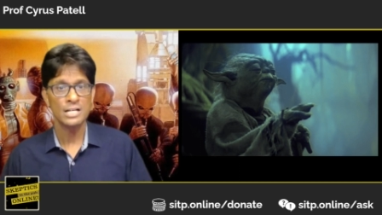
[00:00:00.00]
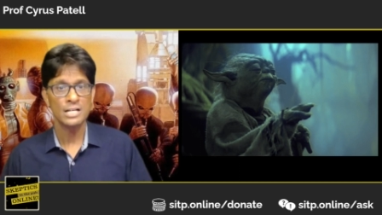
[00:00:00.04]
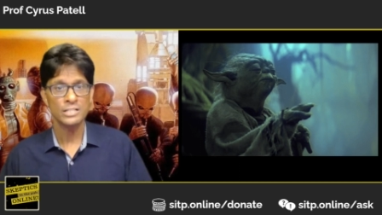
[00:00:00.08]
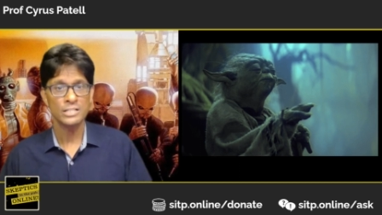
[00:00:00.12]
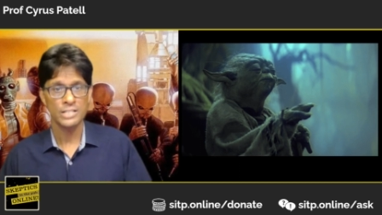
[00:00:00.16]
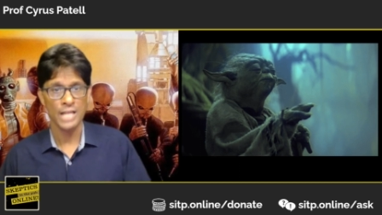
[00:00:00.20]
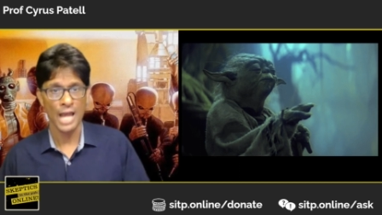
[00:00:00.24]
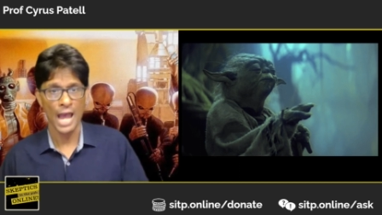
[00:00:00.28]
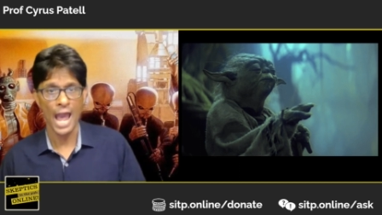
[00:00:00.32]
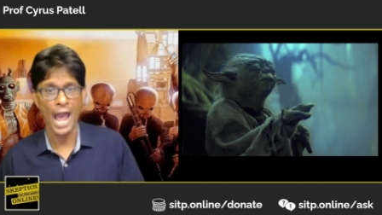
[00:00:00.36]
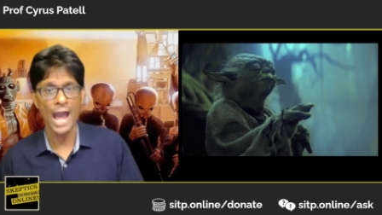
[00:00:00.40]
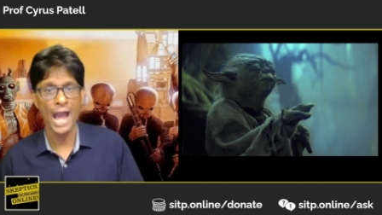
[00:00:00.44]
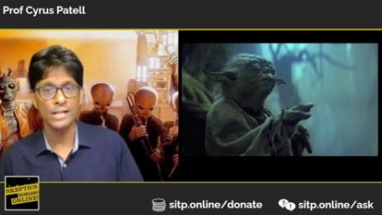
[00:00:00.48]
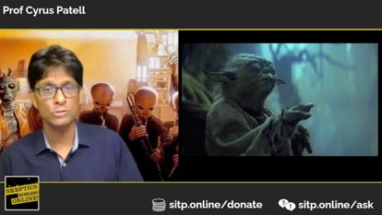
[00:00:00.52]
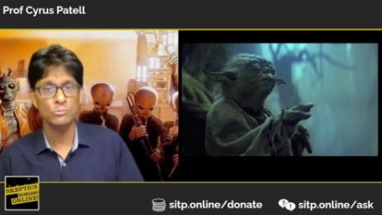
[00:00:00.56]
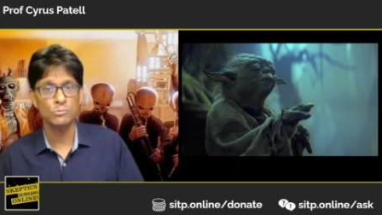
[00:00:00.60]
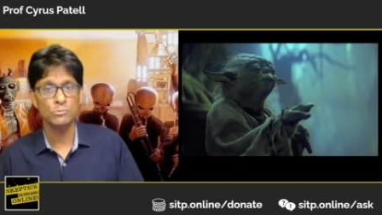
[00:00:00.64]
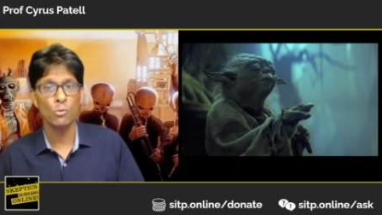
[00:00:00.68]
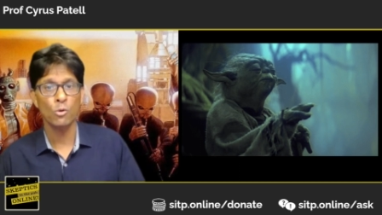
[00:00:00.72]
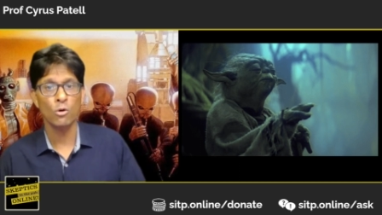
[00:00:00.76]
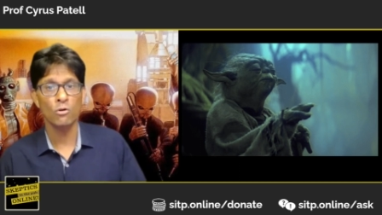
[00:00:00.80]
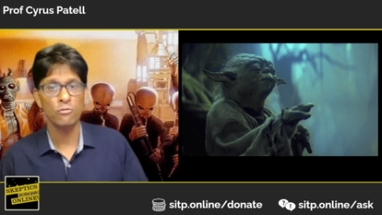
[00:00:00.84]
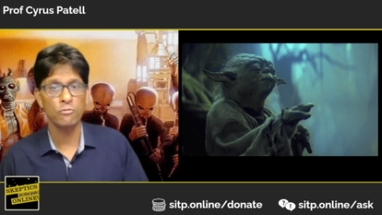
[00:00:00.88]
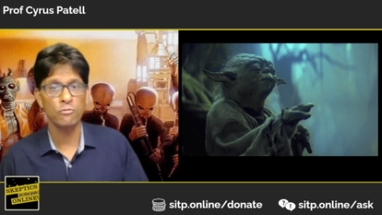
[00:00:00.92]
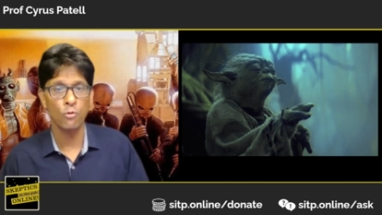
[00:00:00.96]
to act
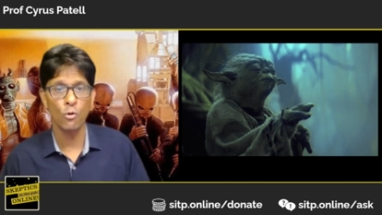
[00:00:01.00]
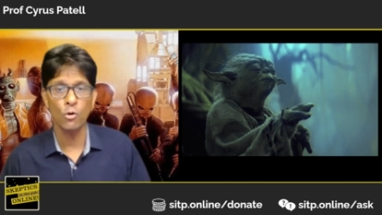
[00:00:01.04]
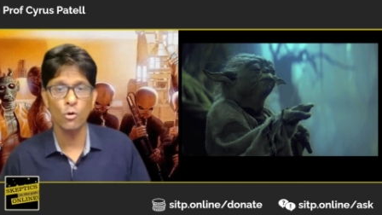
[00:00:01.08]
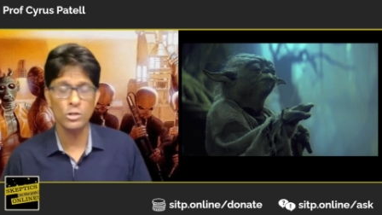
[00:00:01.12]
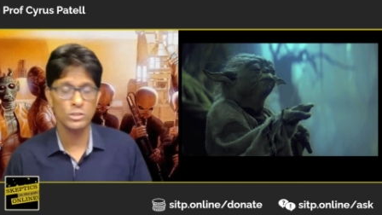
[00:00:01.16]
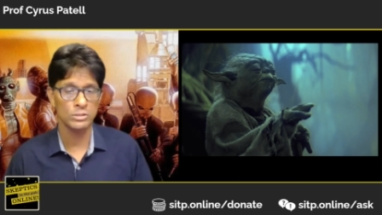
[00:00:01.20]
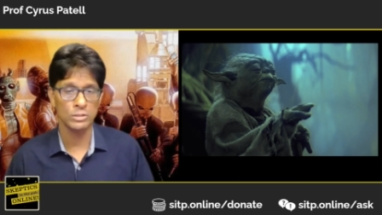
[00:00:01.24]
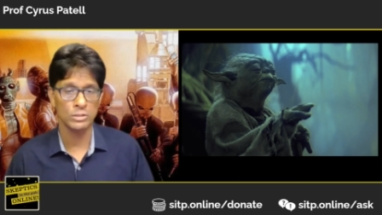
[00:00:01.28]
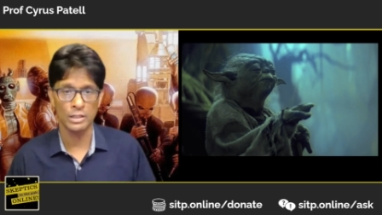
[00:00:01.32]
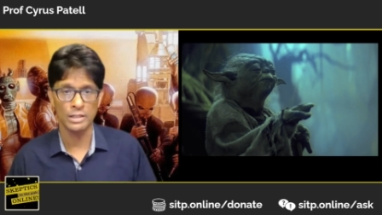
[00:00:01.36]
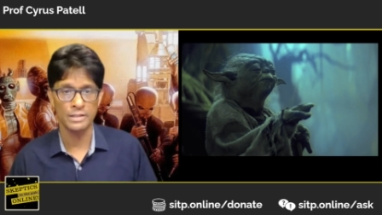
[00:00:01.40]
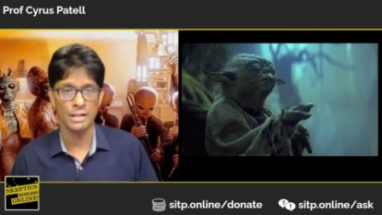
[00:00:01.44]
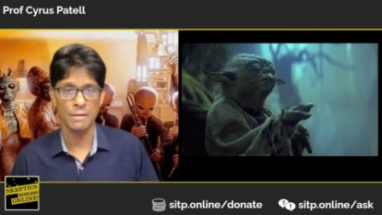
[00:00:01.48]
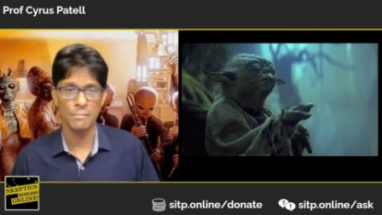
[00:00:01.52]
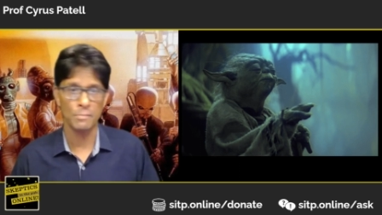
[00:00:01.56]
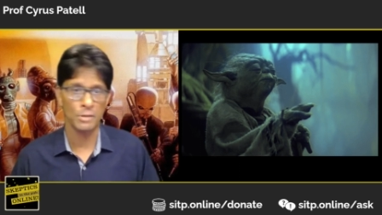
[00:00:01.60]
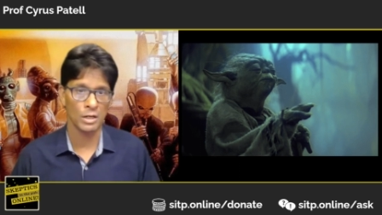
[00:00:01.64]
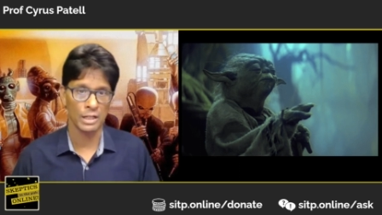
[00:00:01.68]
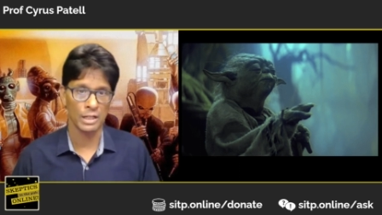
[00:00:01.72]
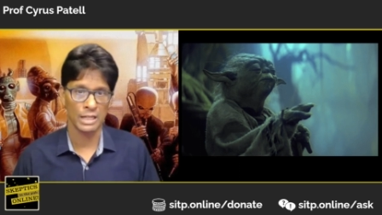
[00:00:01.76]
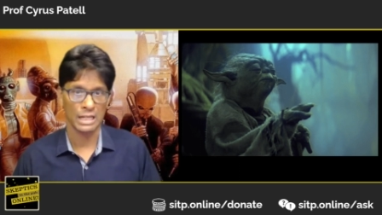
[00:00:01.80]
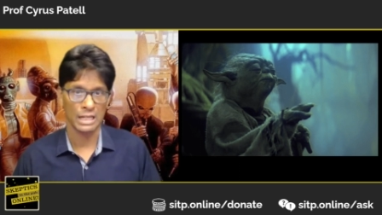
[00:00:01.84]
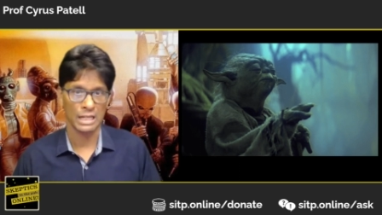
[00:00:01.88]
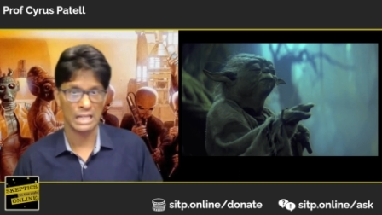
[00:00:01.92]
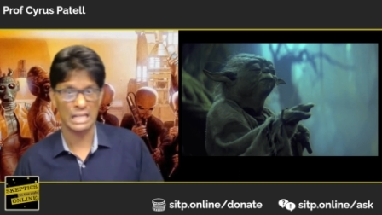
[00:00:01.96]
more forcefully than
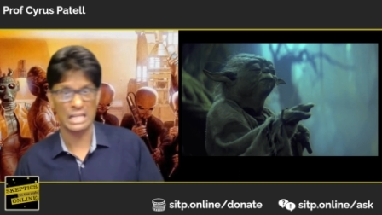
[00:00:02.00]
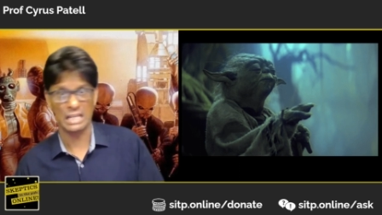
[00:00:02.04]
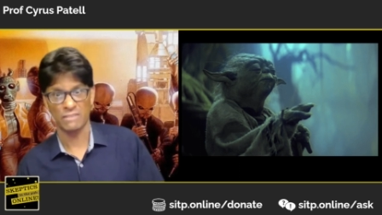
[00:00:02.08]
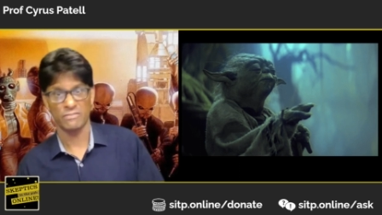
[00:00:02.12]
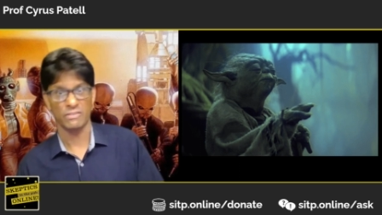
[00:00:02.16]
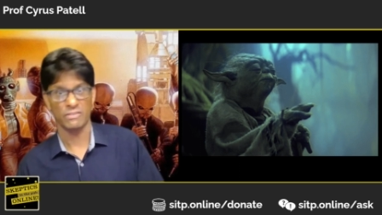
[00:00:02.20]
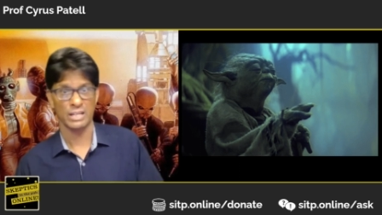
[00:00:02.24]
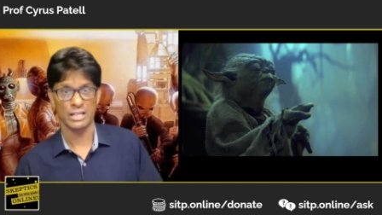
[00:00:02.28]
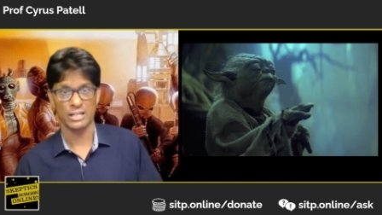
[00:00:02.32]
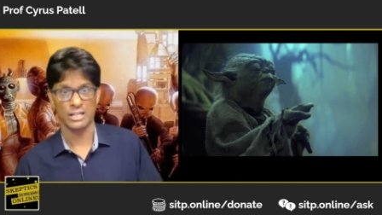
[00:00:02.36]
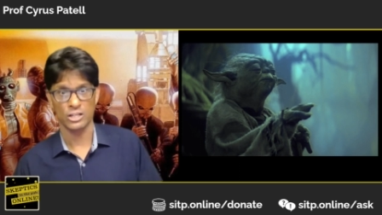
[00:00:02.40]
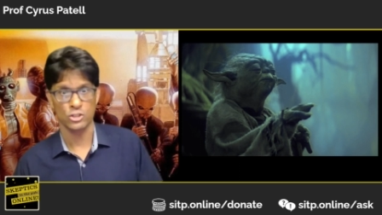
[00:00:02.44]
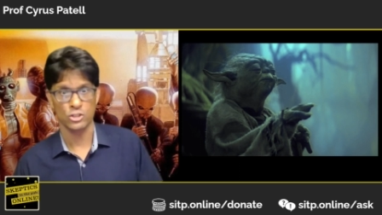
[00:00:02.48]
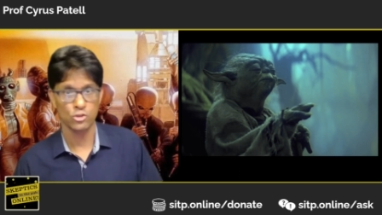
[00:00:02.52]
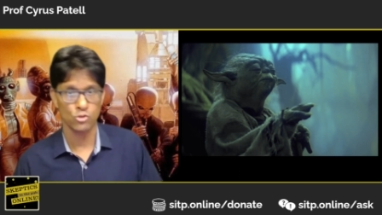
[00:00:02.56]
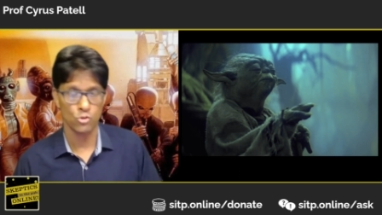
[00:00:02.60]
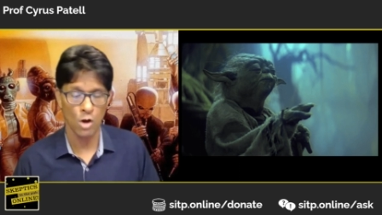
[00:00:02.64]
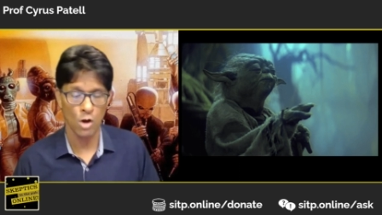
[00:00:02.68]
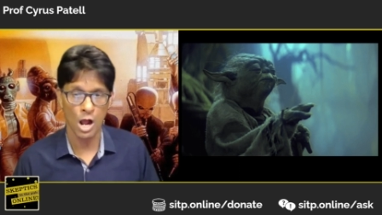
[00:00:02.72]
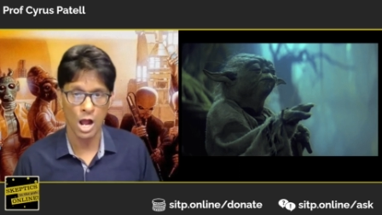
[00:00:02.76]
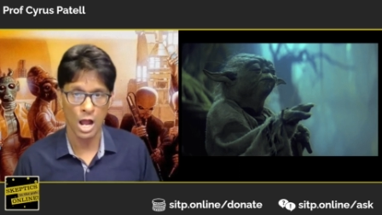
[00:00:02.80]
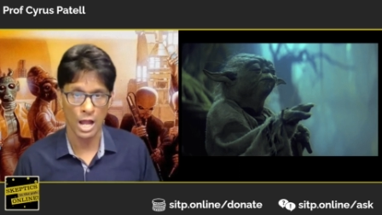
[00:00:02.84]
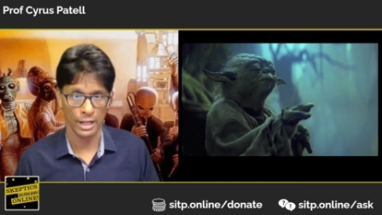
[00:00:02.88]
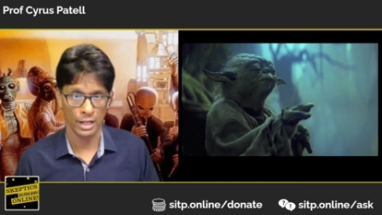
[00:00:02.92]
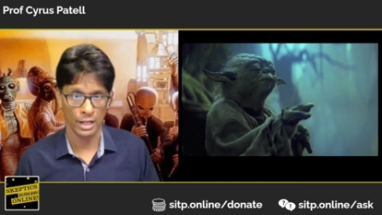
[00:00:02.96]
merely giving it a
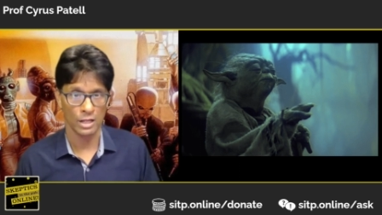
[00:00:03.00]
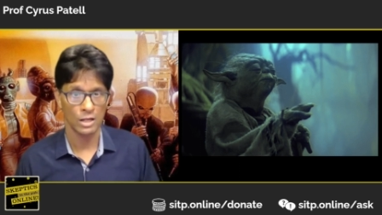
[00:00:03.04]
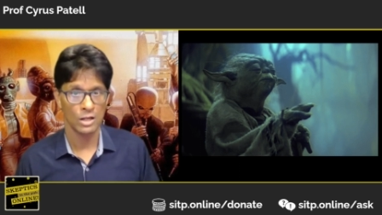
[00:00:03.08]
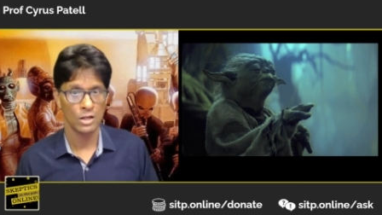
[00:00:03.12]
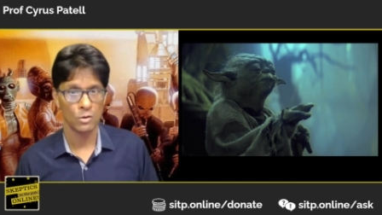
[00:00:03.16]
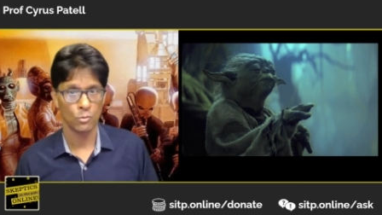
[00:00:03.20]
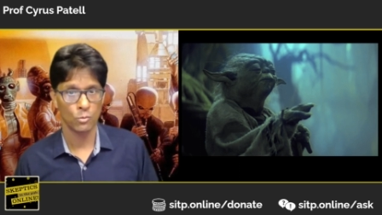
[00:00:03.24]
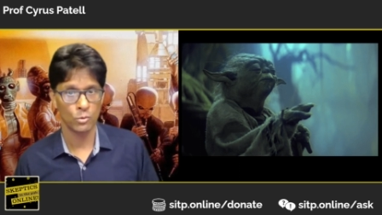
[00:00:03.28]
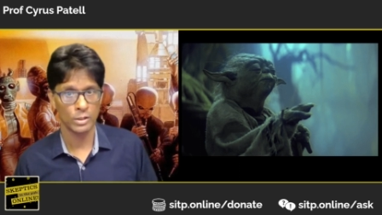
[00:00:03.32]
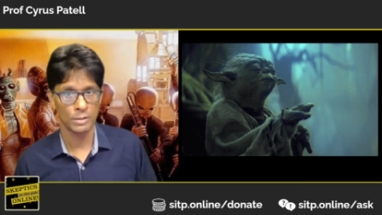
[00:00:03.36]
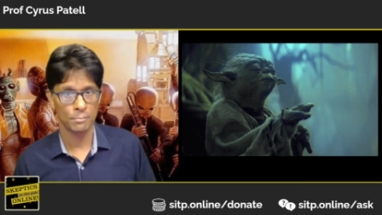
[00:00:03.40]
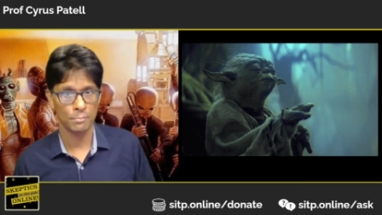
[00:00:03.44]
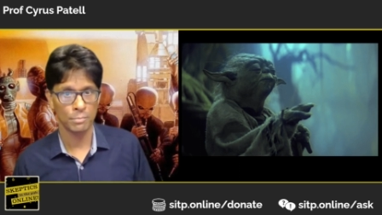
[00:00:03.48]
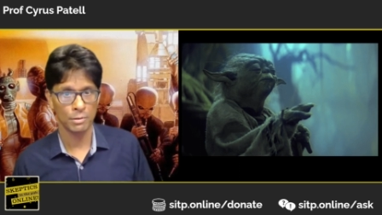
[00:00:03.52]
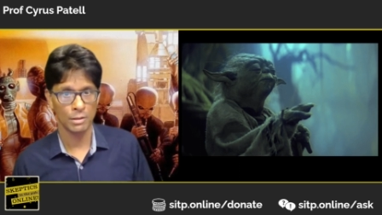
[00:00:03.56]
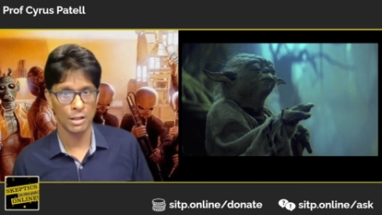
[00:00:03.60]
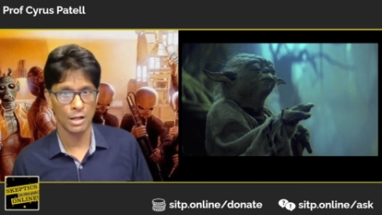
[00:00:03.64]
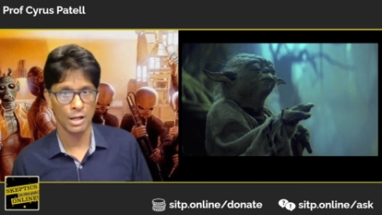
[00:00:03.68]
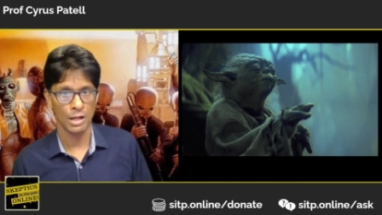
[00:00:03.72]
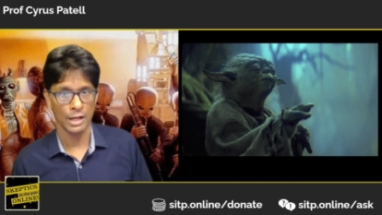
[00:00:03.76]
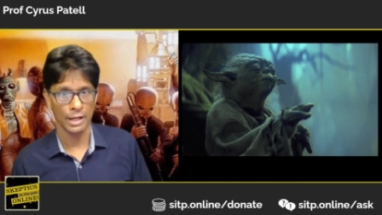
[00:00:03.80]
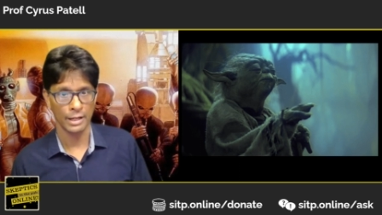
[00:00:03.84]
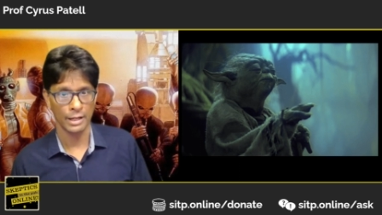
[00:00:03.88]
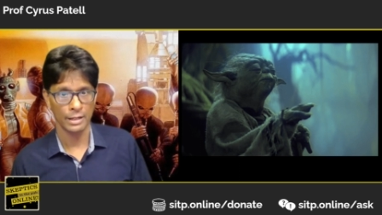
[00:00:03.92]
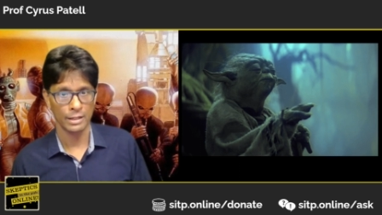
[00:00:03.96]
try would
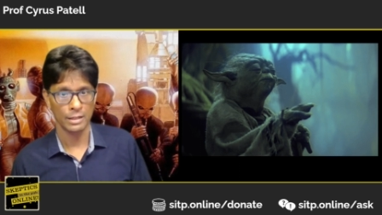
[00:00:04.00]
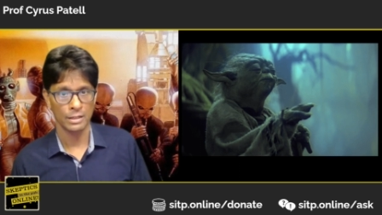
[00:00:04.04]
imply.